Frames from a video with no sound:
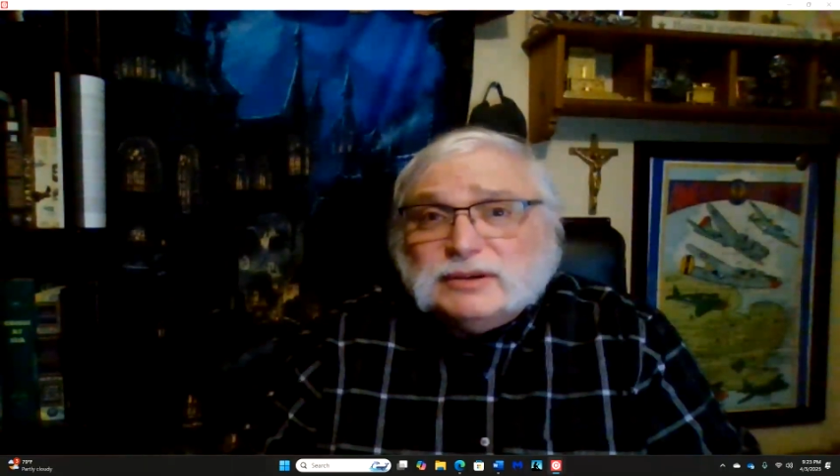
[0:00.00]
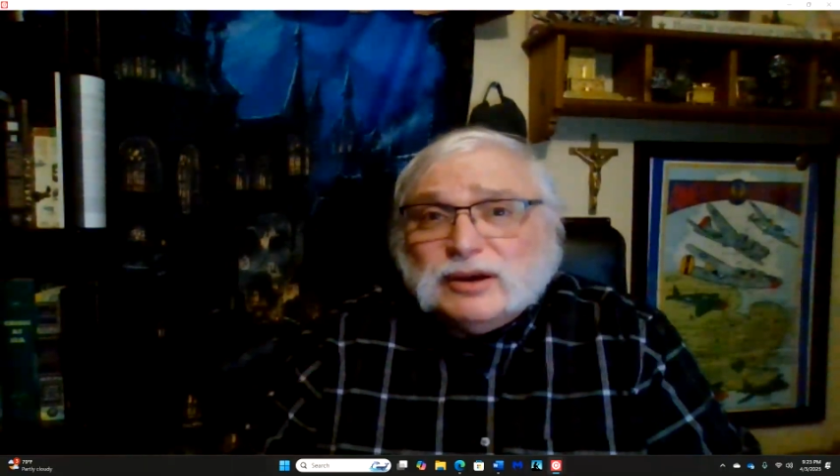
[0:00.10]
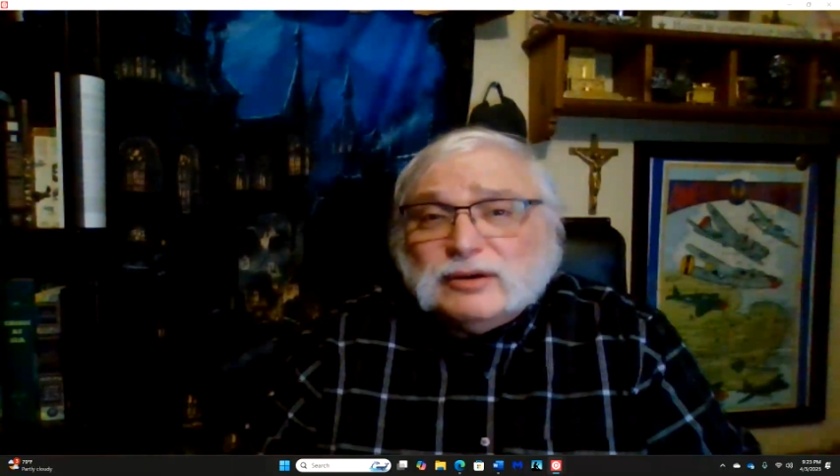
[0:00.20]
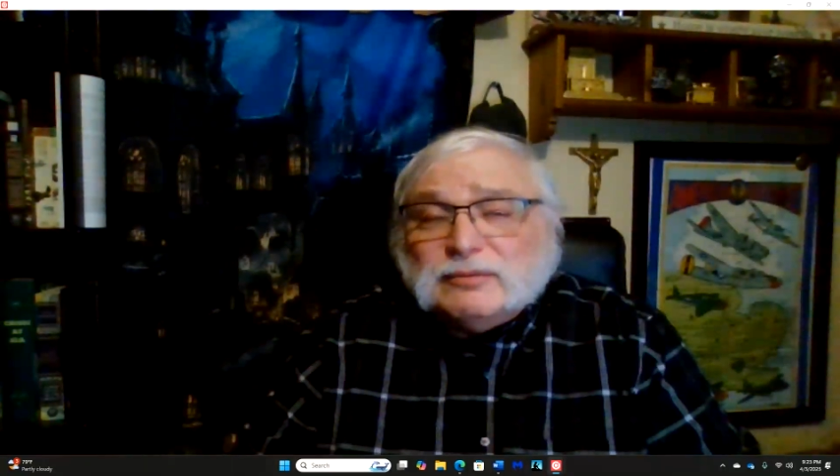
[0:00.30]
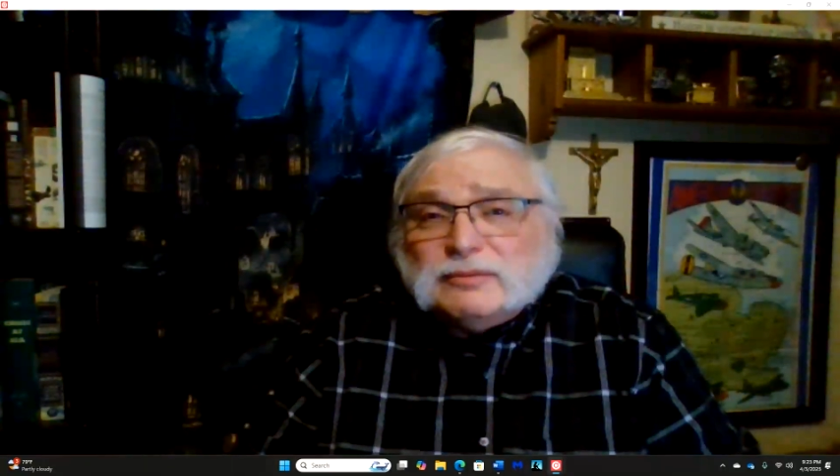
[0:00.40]

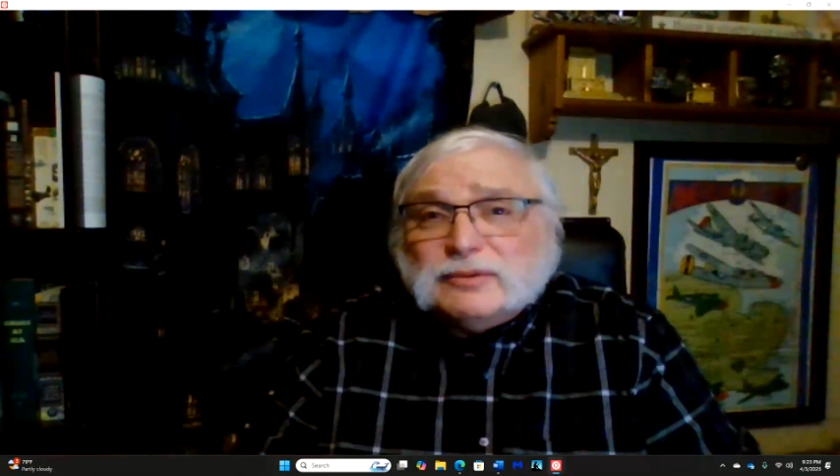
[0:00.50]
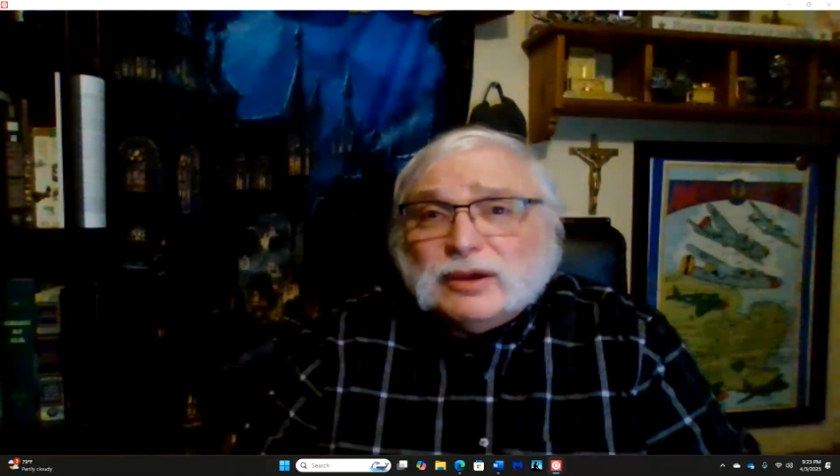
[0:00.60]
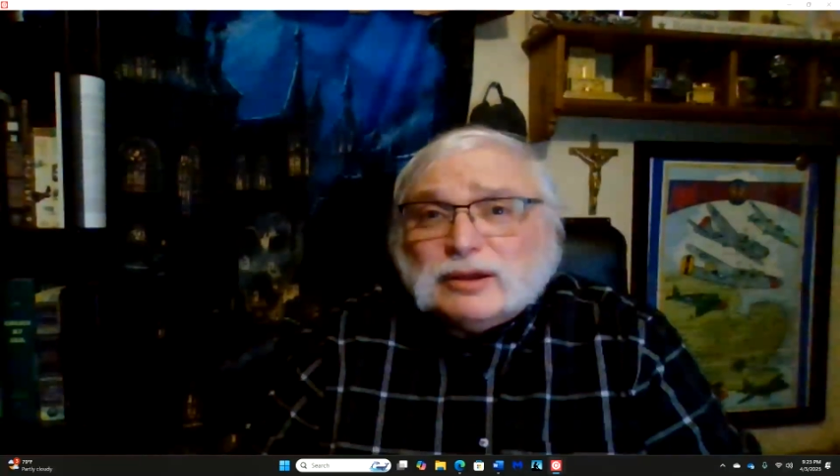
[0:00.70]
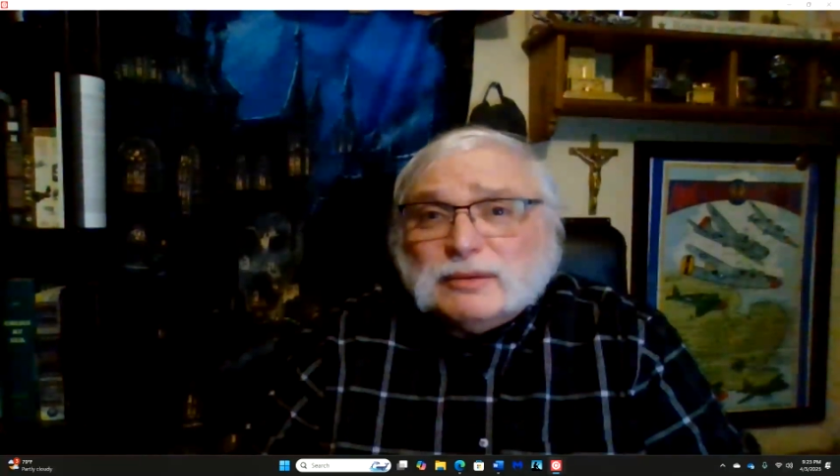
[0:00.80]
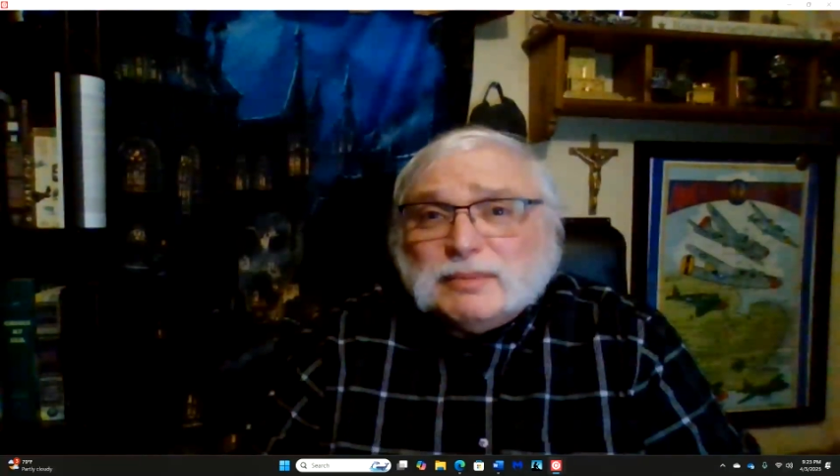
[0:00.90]
or
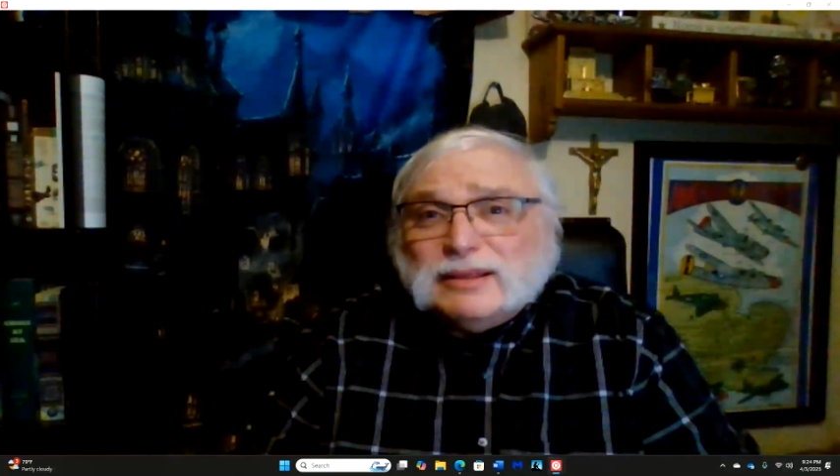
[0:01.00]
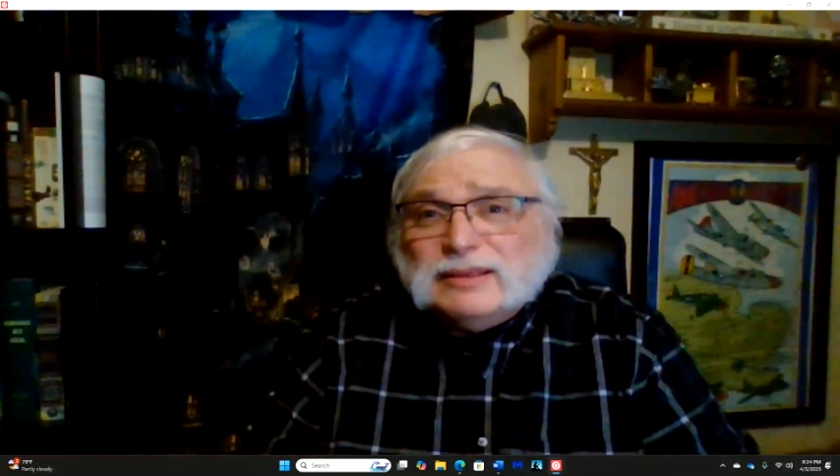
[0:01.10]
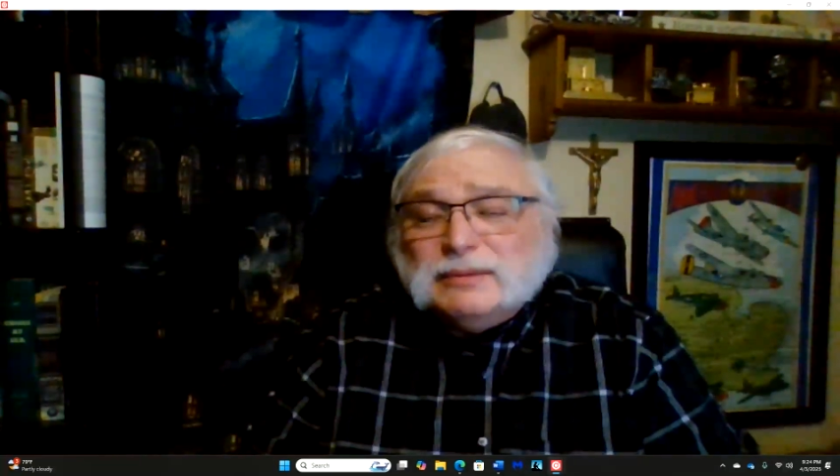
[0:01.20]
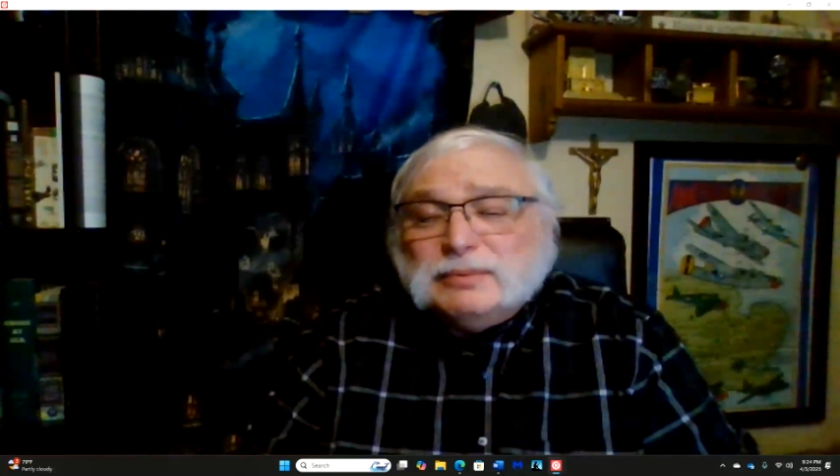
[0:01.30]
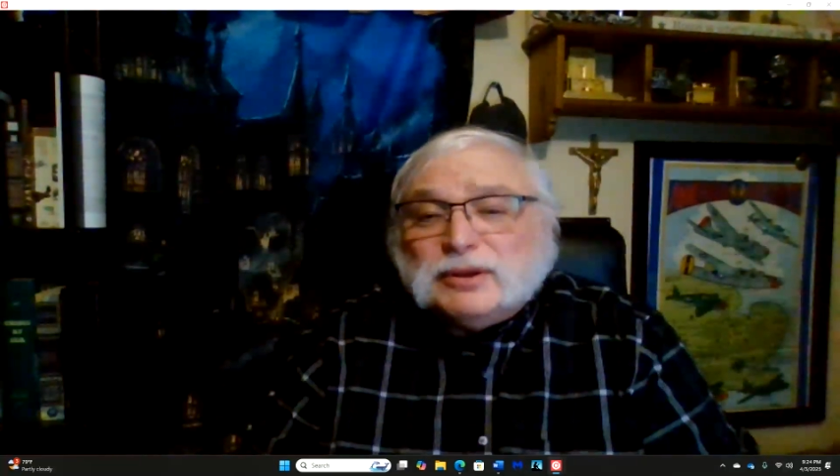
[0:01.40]
talk about
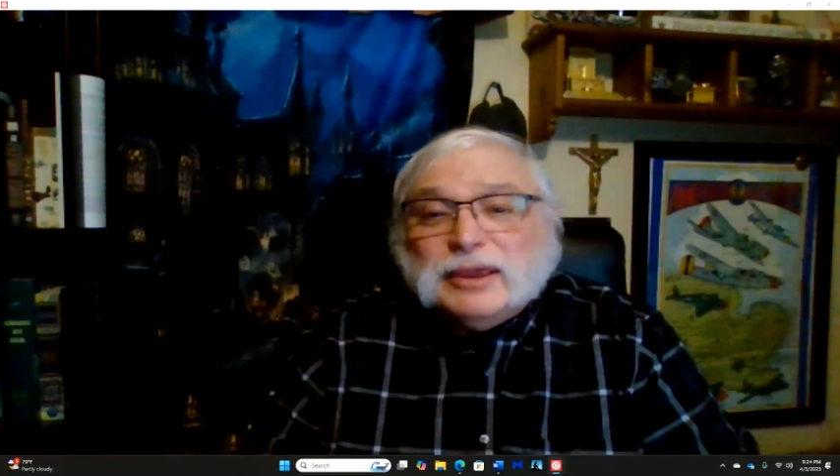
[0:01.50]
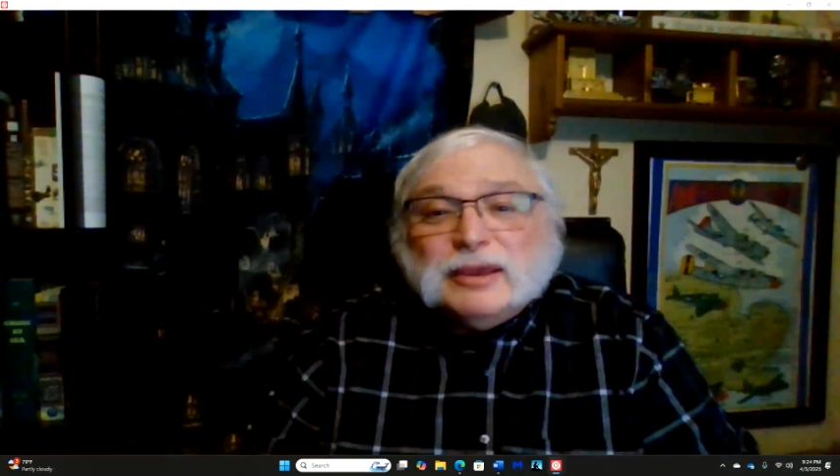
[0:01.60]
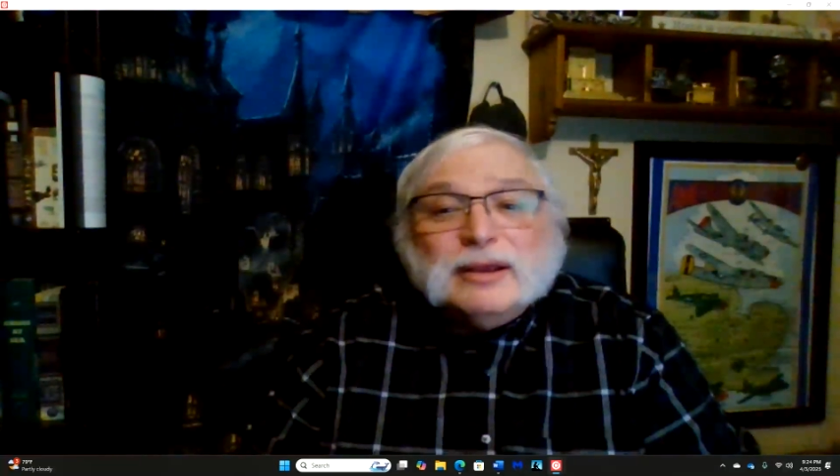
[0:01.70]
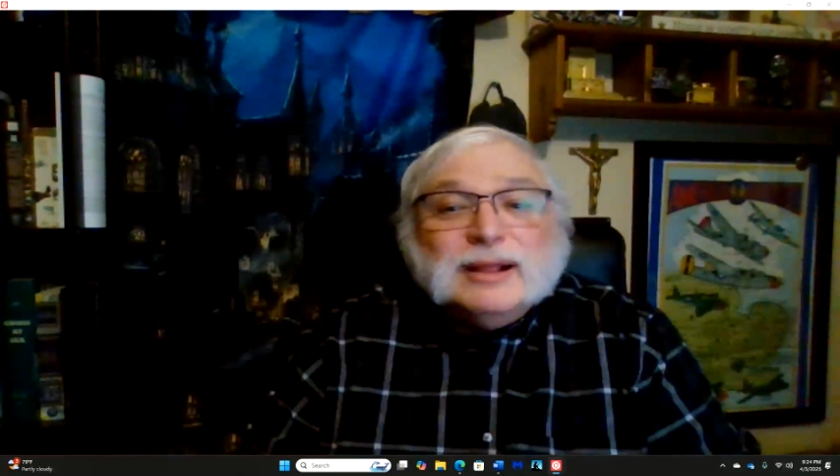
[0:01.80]
liberty,